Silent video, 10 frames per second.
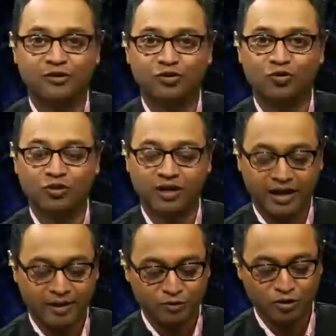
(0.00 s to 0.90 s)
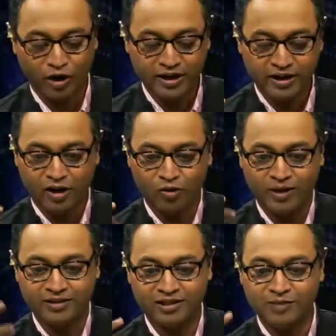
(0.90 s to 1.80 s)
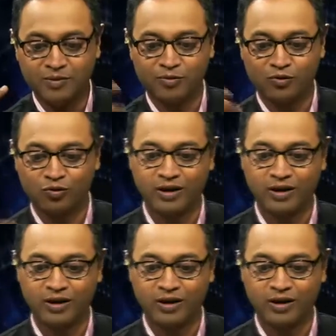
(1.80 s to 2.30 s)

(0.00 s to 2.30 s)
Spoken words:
suit? And I'm joined now by three people who